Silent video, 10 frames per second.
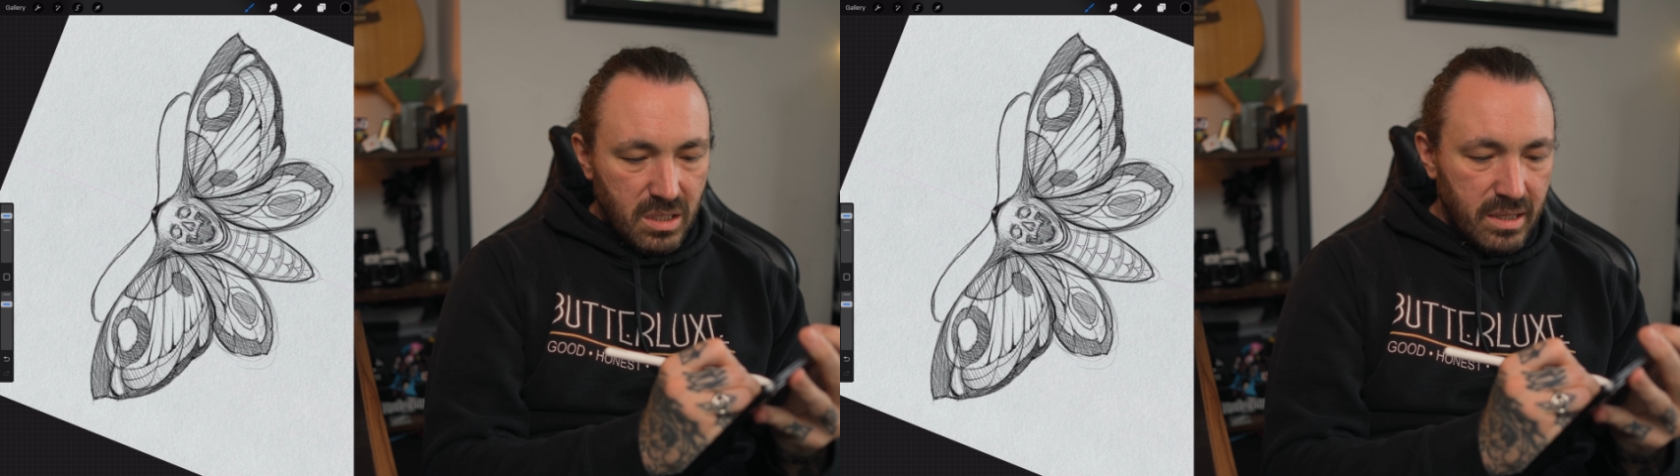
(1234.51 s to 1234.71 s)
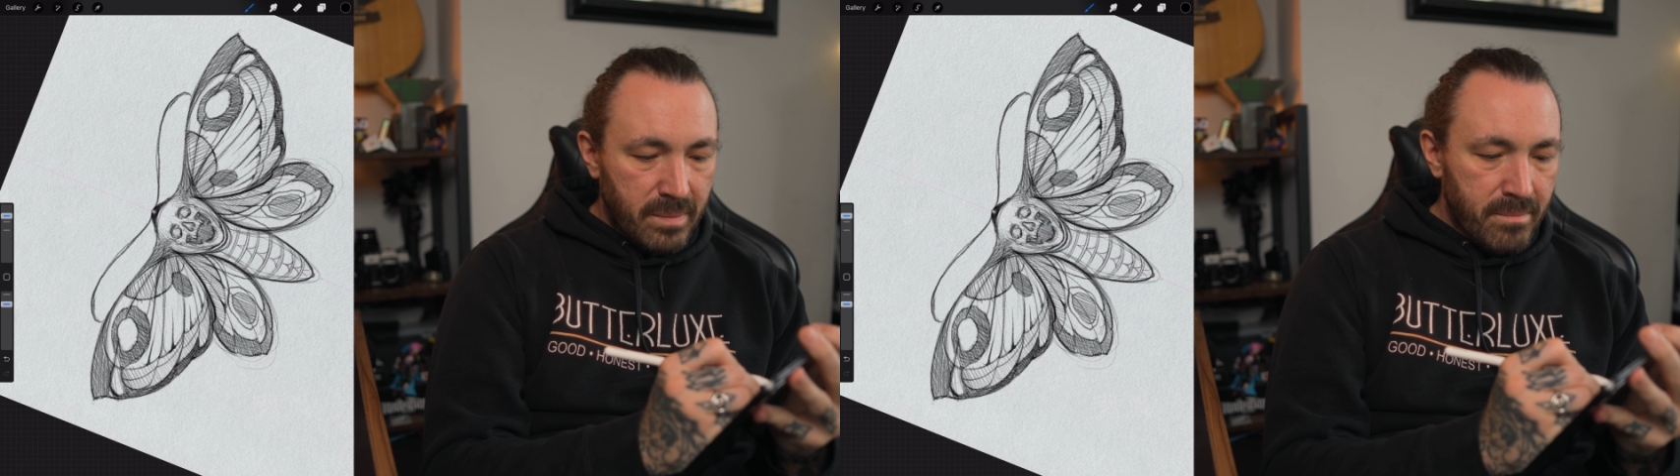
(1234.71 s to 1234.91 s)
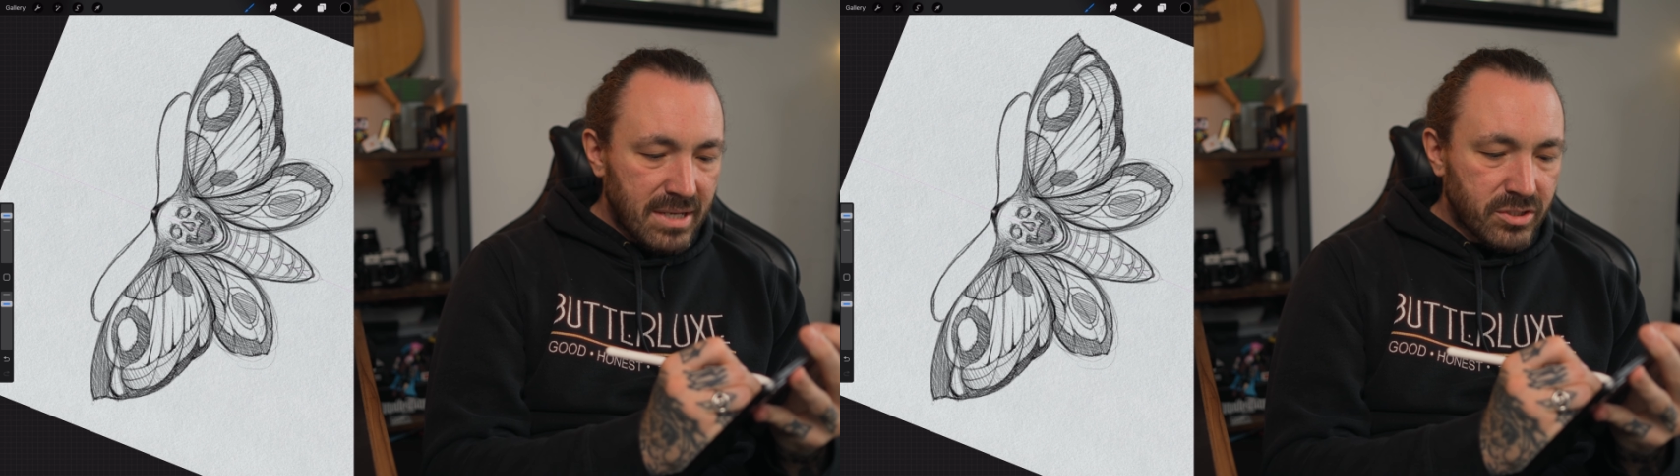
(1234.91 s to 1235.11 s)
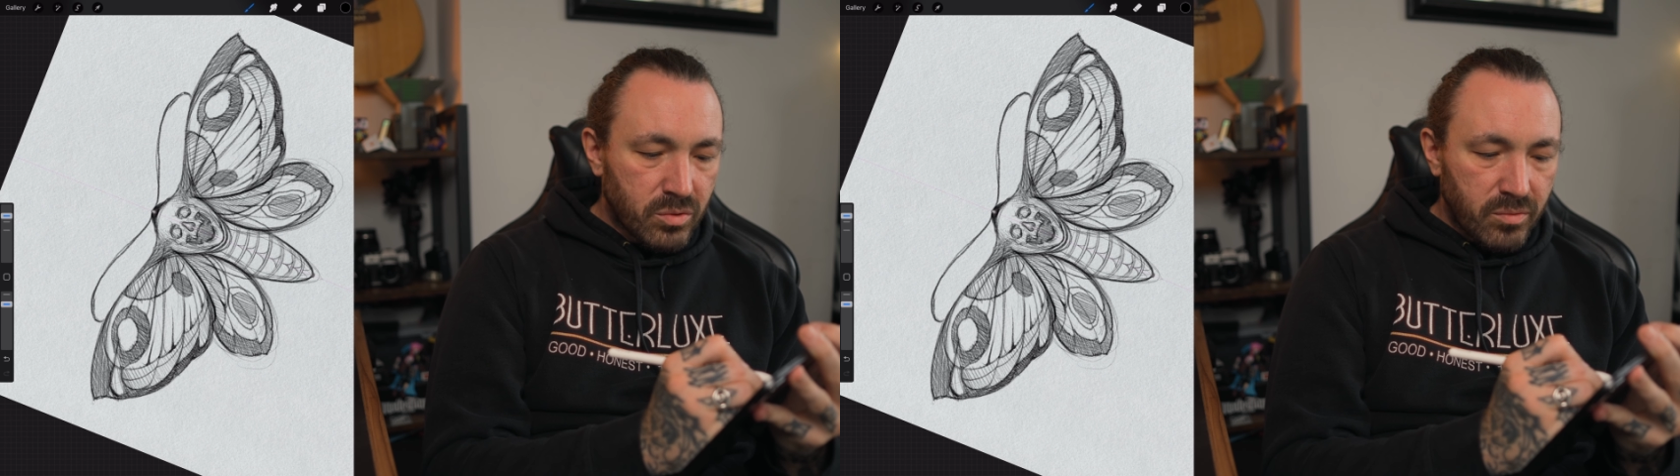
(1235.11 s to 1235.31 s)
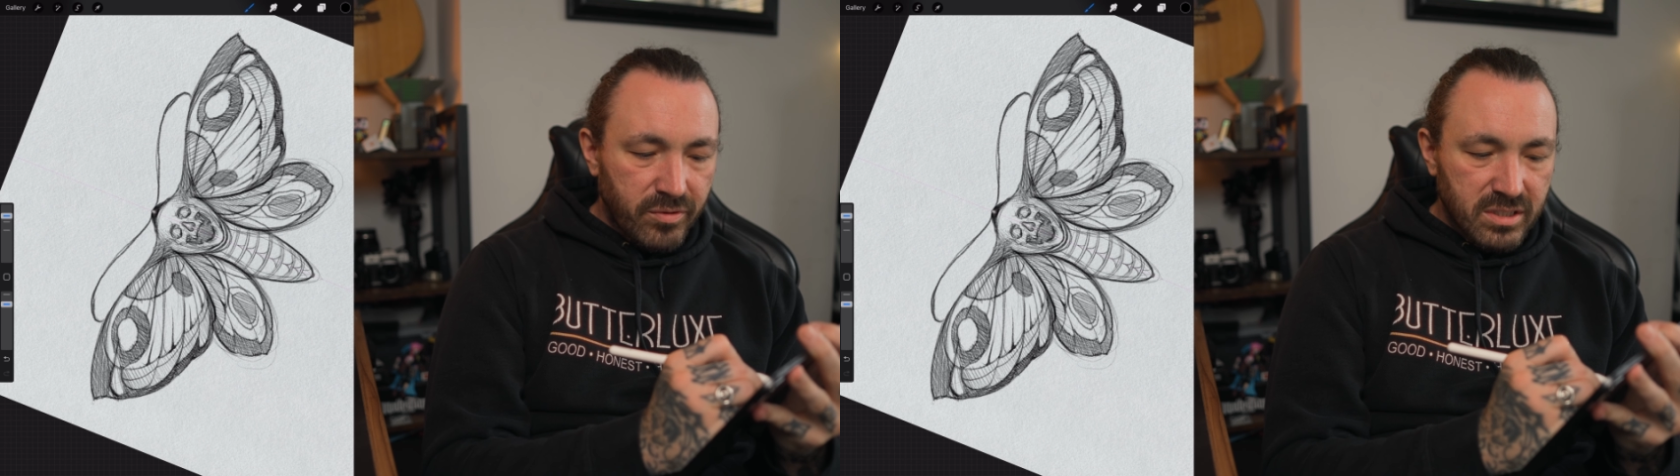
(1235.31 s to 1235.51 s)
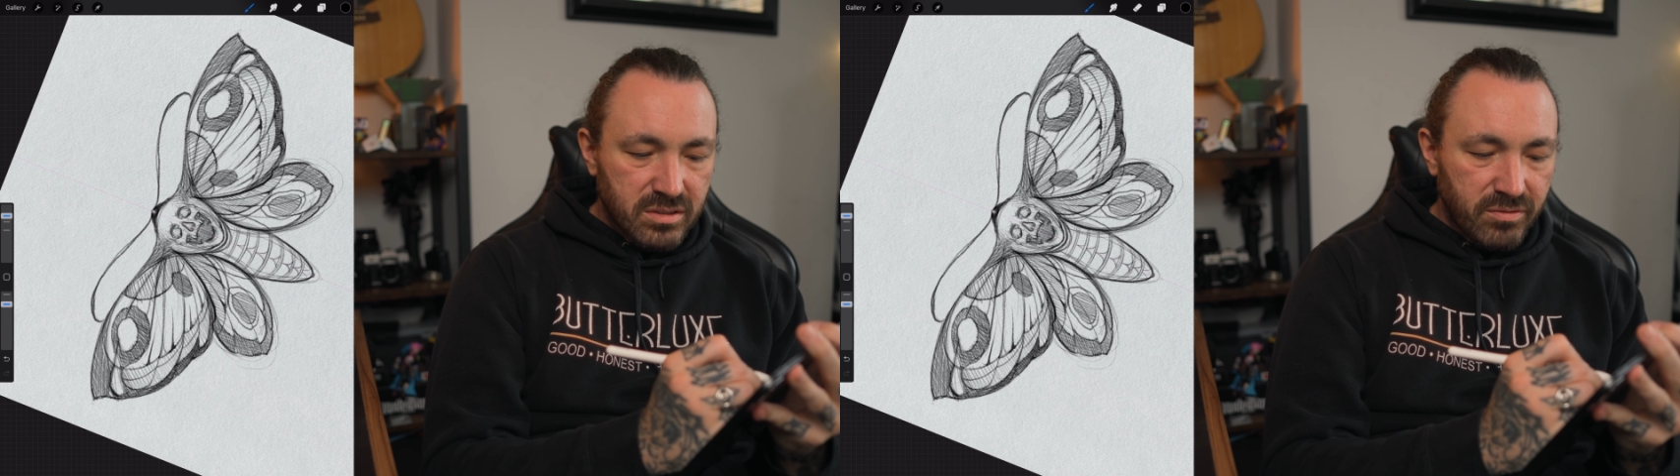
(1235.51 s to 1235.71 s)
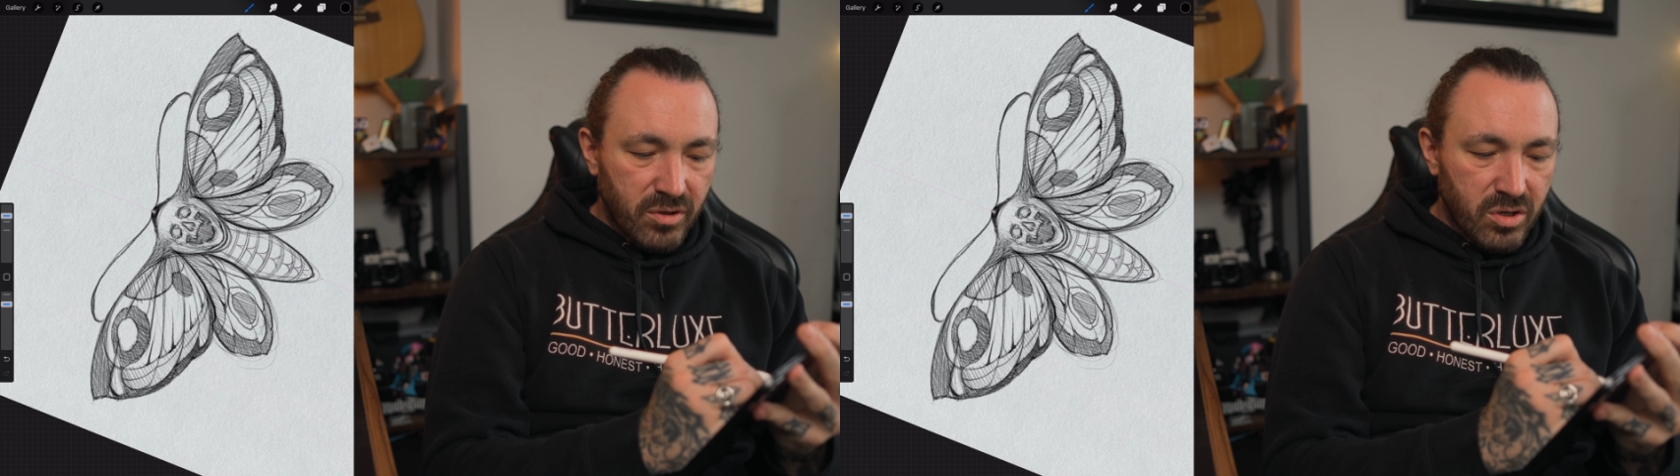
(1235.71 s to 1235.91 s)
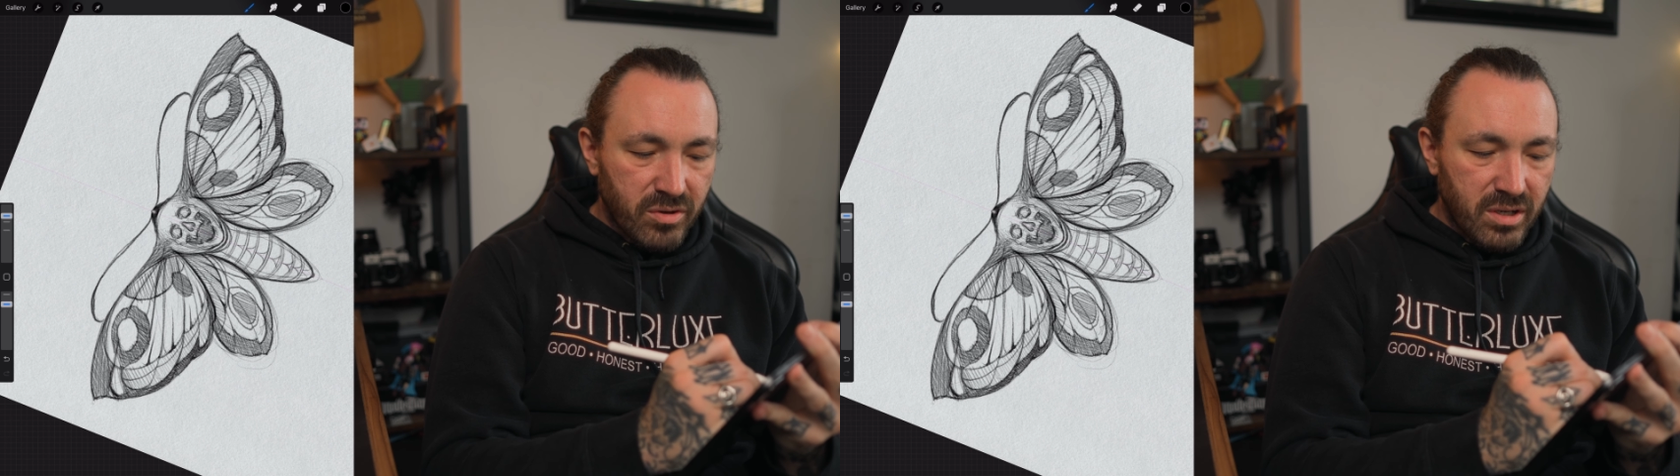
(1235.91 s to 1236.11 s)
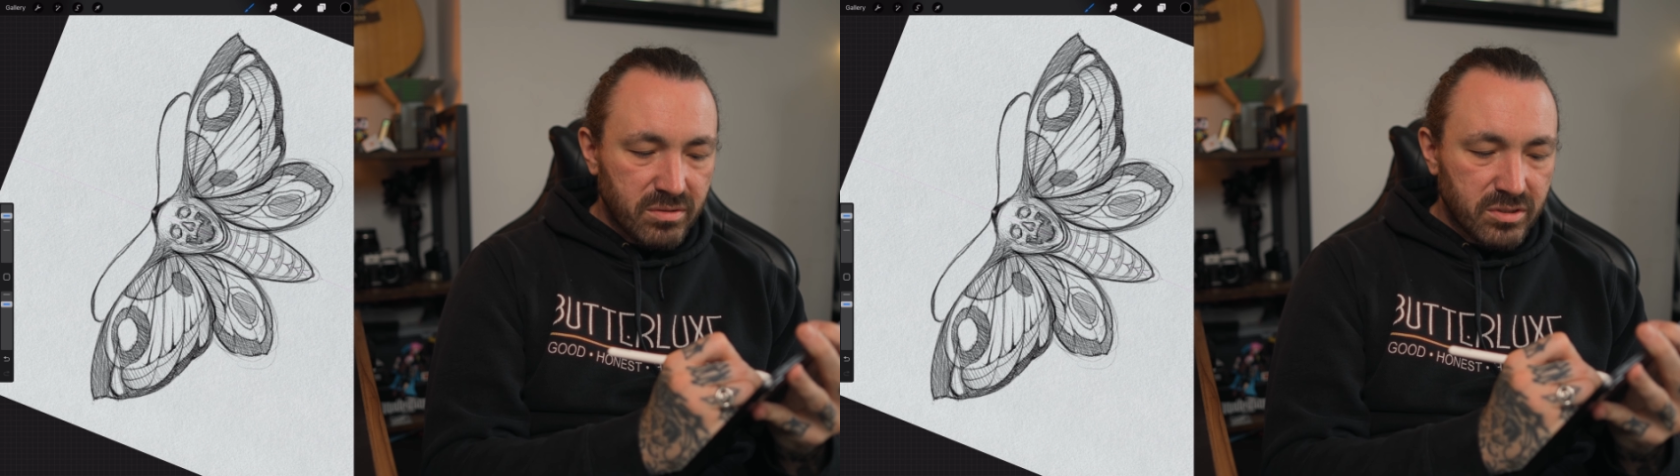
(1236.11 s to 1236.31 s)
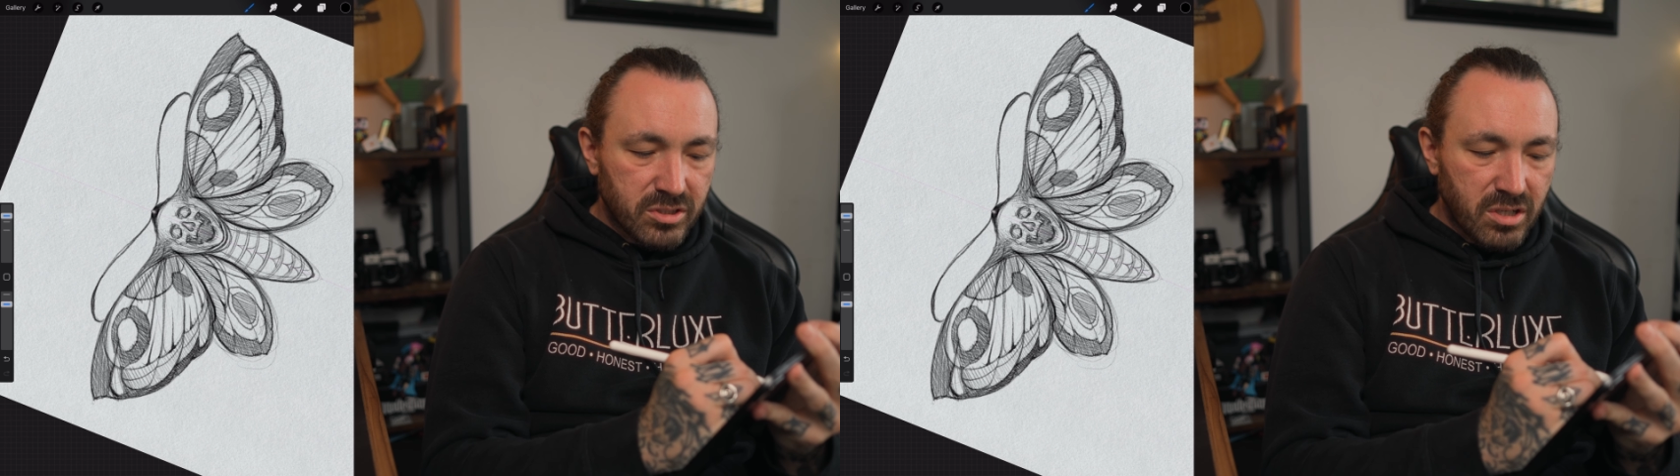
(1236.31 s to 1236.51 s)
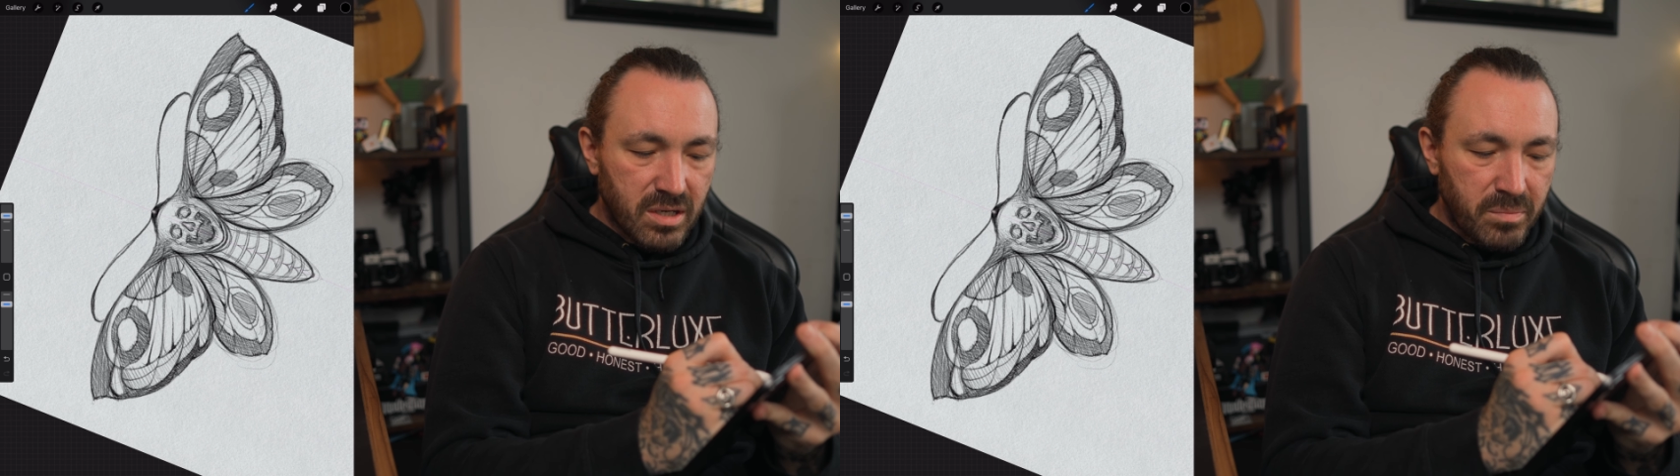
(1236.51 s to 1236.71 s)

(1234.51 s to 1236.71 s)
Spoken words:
Like the magical things that float around and just kind